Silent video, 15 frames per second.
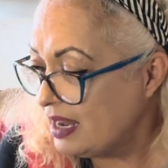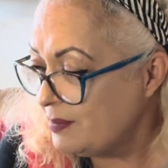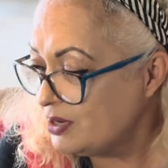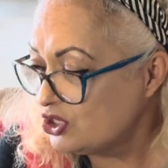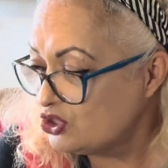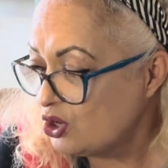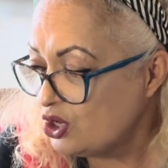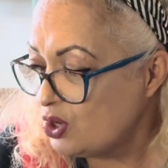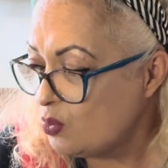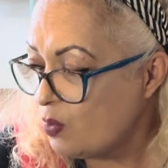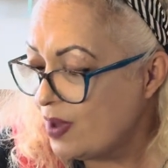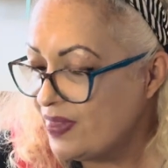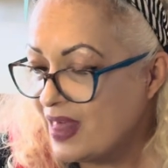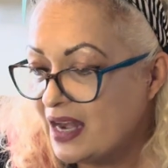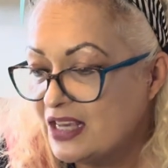let me show you
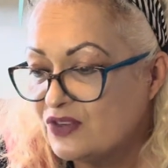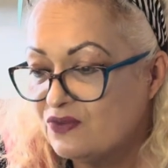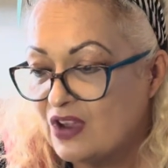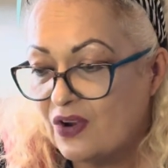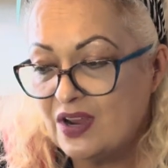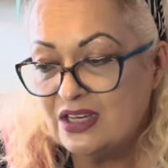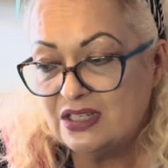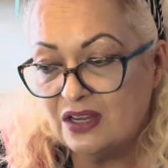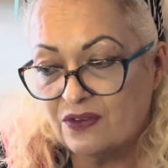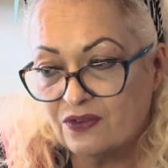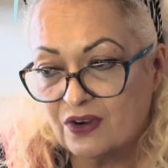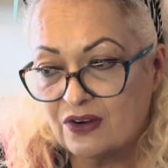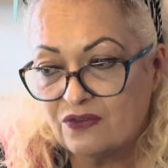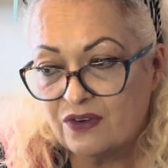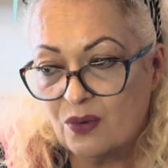one that is very
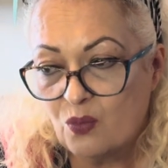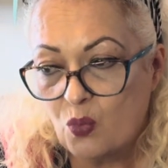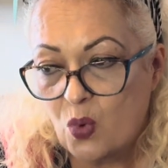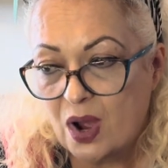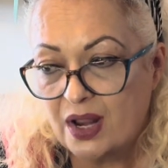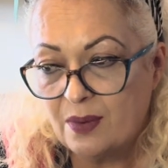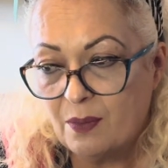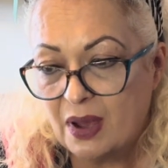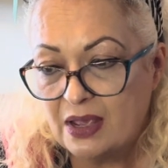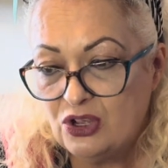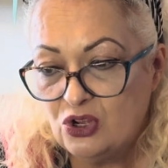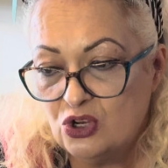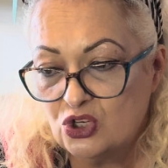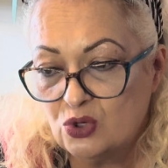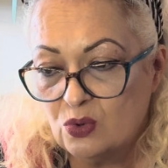different from what my
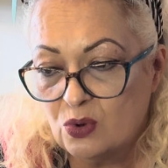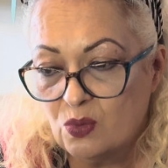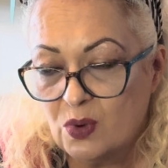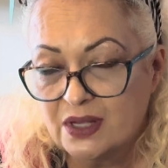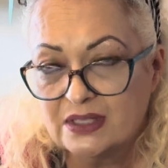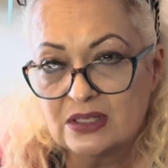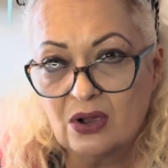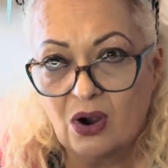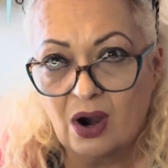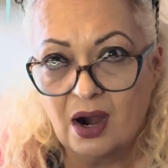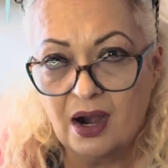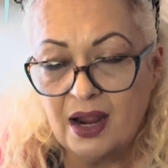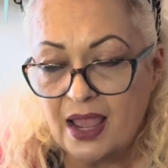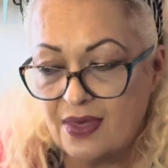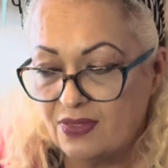usual ones
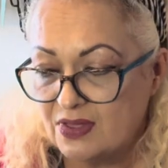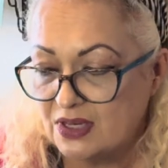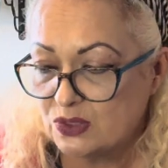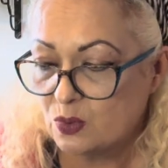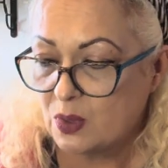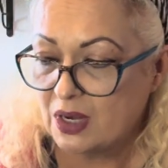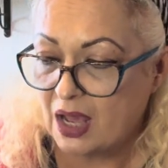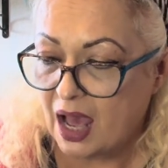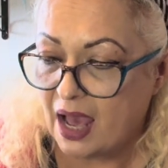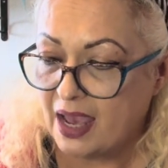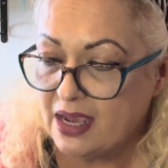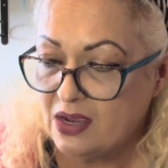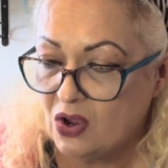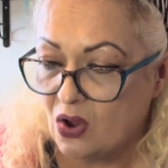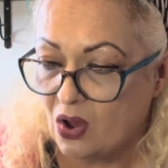are, and this one
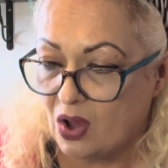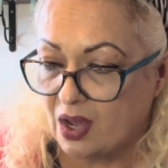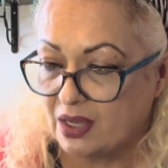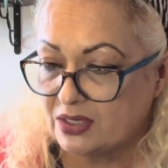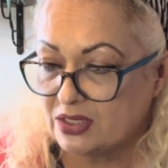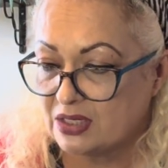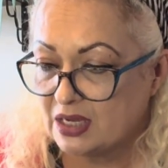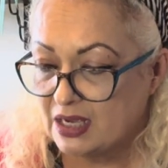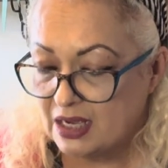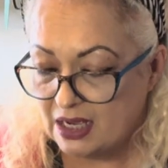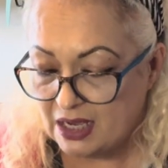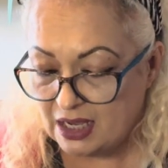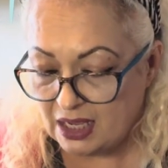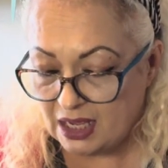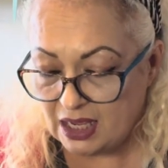I got
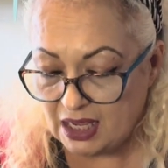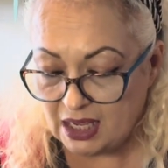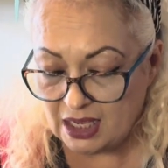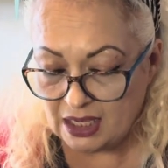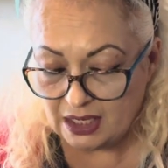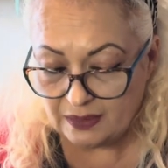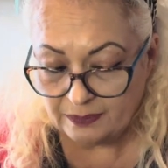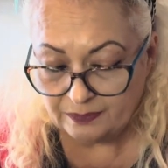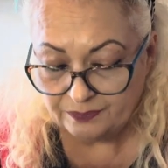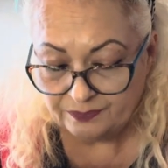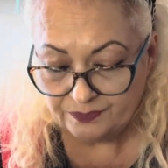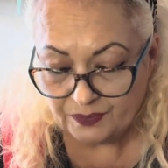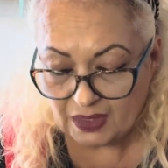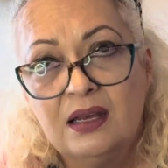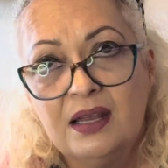in
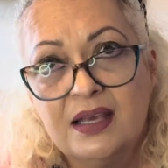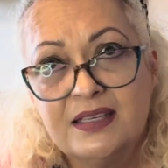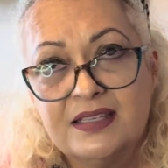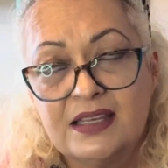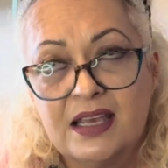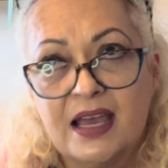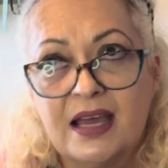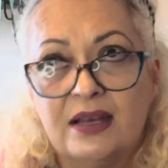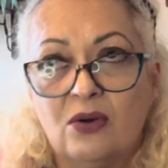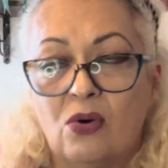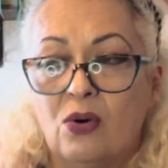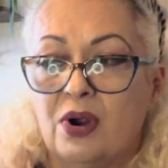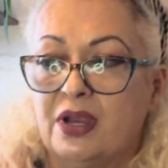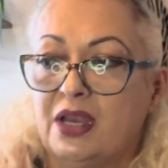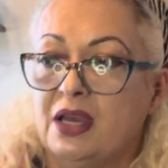Lixian
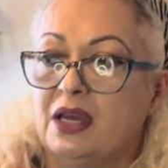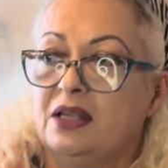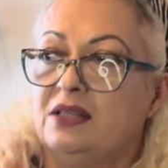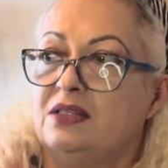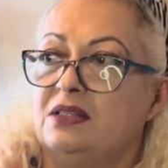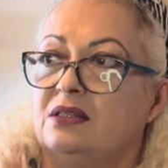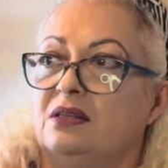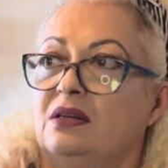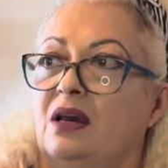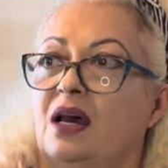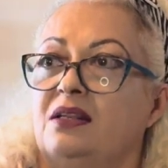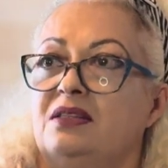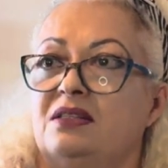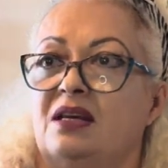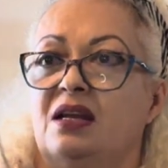orchids.
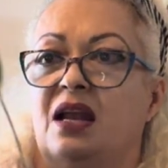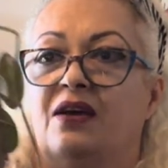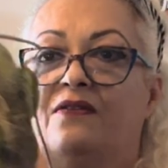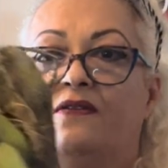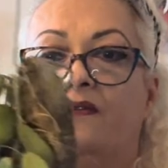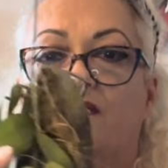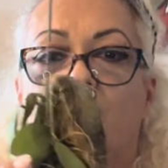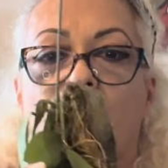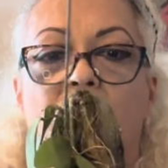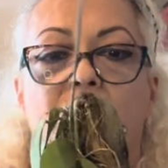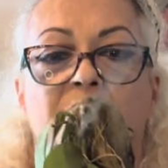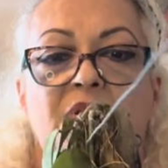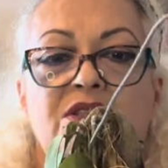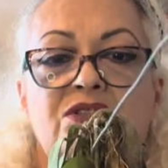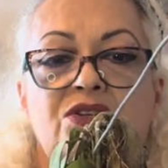I'd say like 4
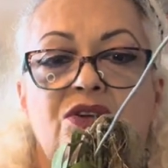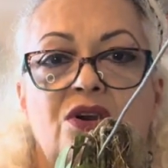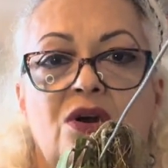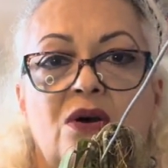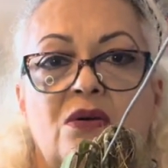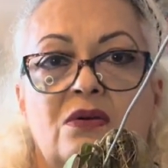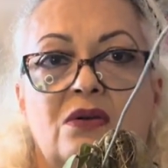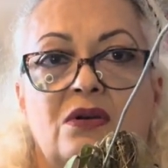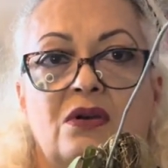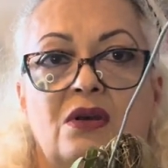months ago.